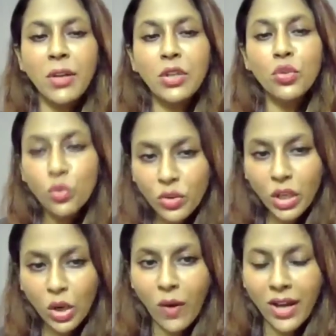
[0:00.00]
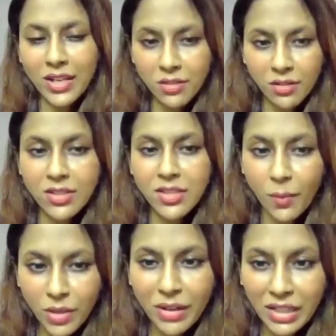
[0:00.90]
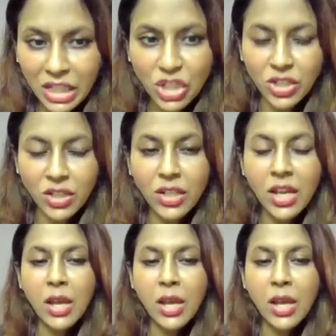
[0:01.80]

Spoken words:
but you do require external supplementation,